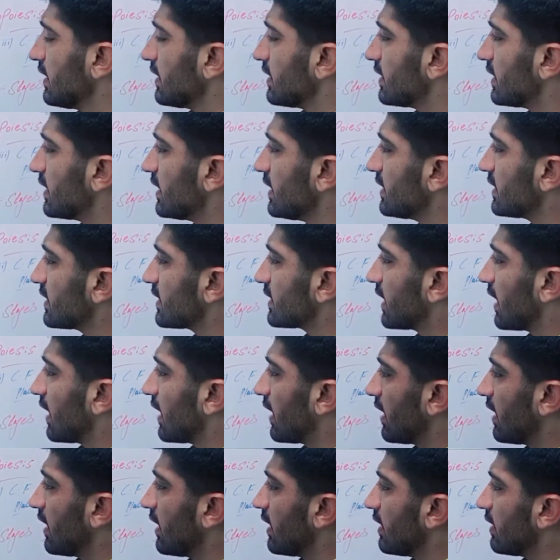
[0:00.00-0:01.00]
These
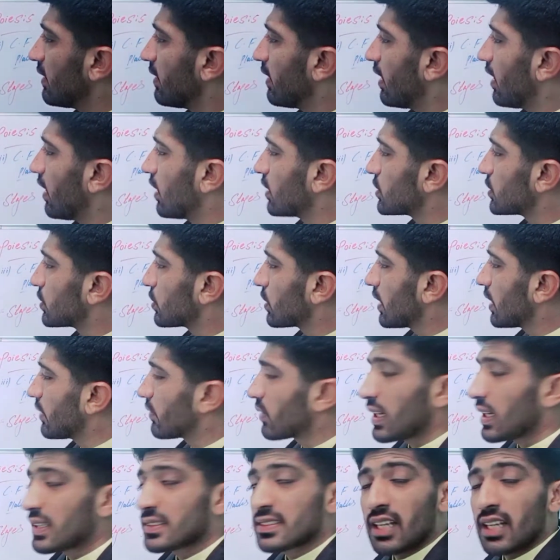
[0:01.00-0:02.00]
cells also give
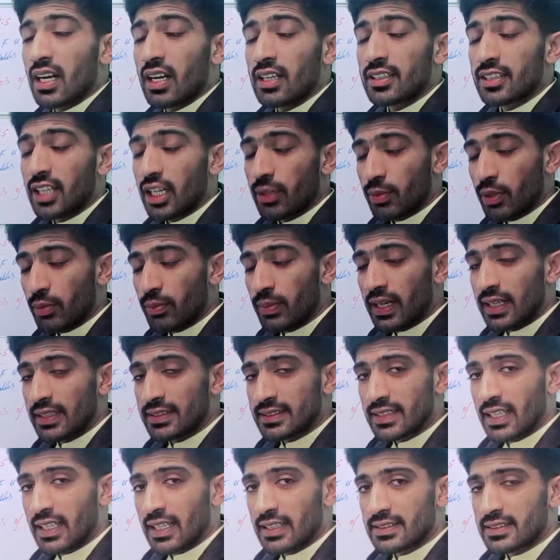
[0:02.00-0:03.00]
rise all type of blood
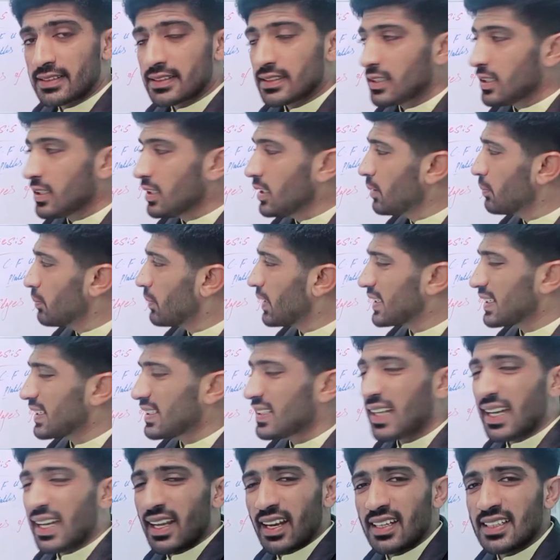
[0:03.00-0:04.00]
cells, but
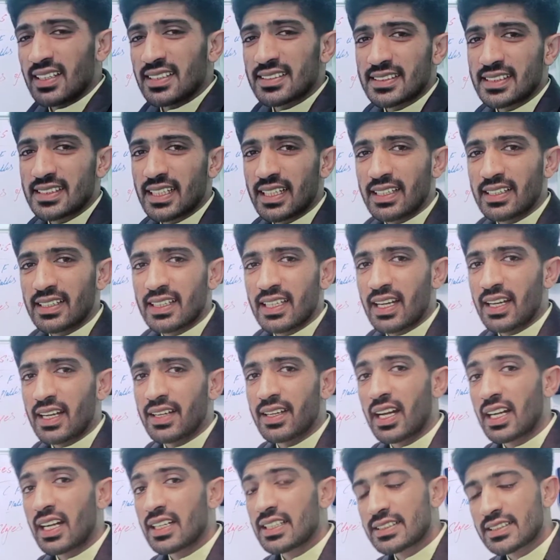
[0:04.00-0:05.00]
in early stage they are
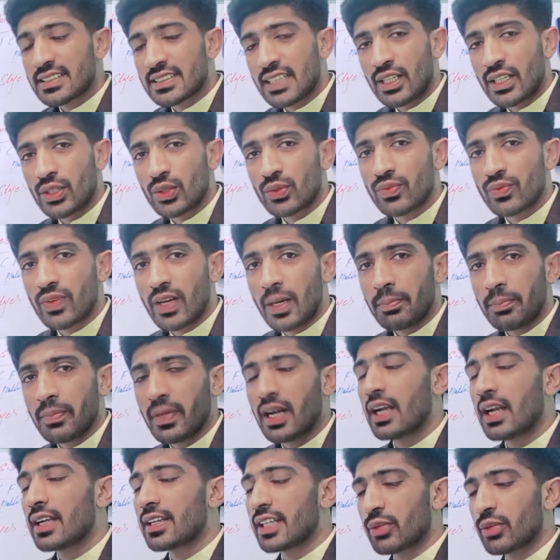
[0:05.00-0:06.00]
not designed to form
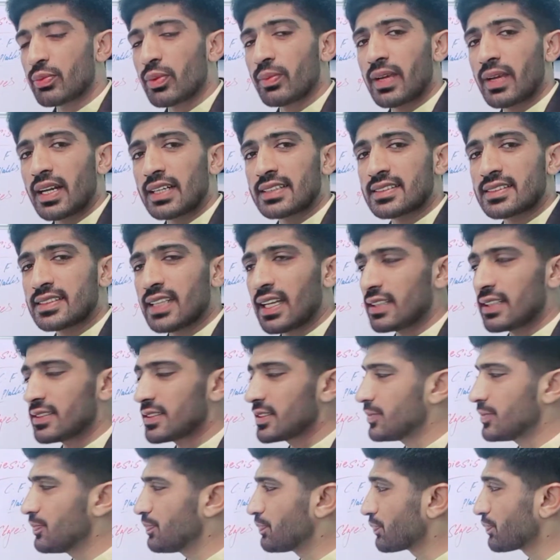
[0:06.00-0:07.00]
all type of blood
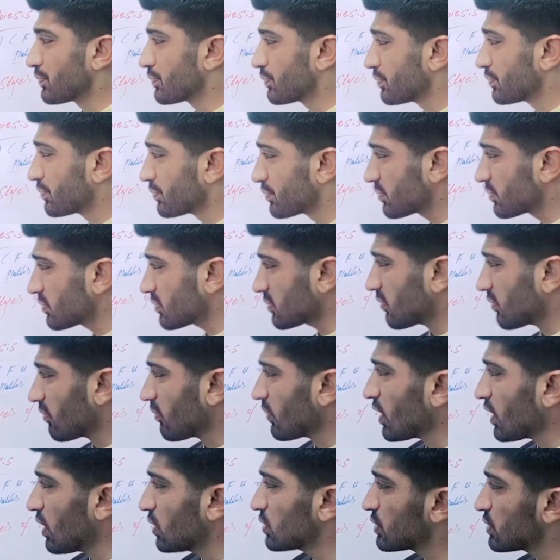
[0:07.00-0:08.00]
cells.
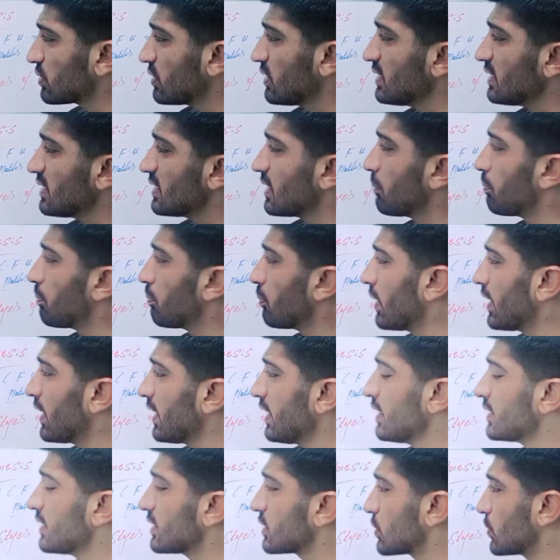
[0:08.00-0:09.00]
Students, the
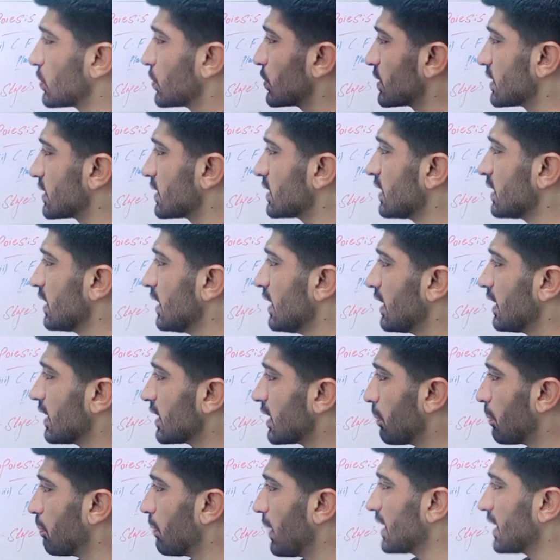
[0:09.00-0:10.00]
main source, the
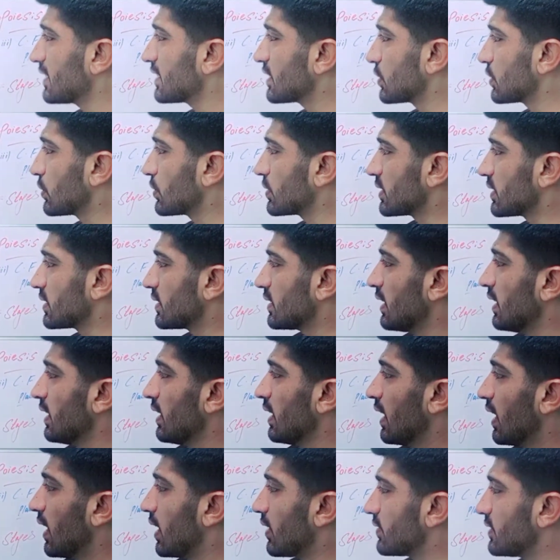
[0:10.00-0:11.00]
best source
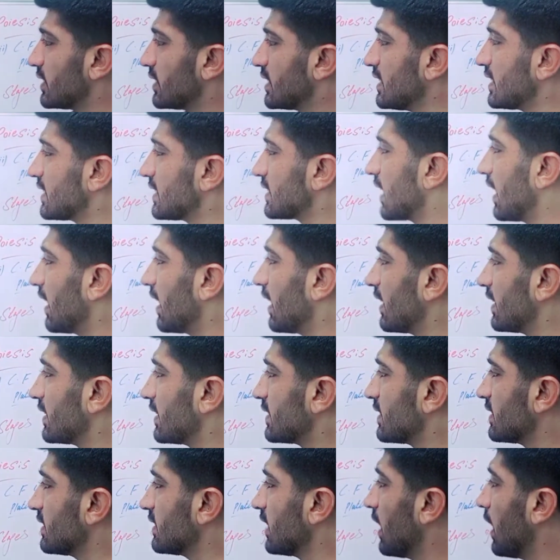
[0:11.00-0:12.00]
of this cell
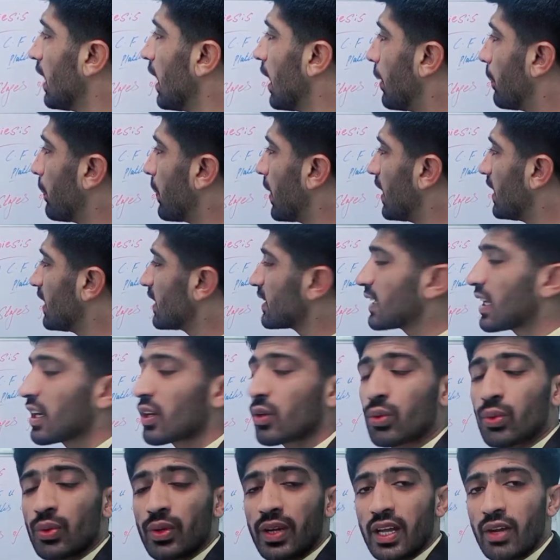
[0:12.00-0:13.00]
is umbilical
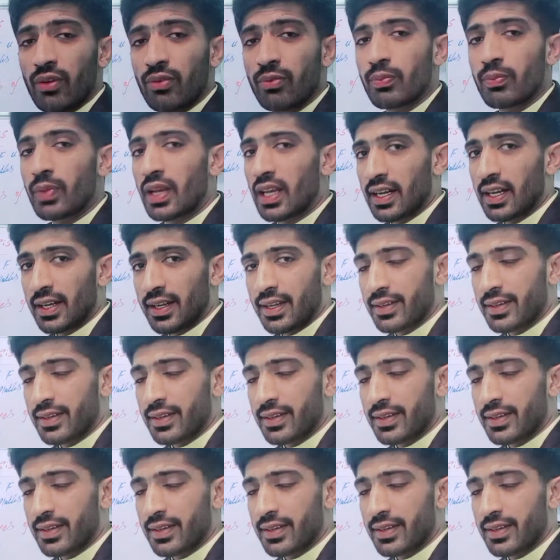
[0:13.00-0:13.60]
cord of blood.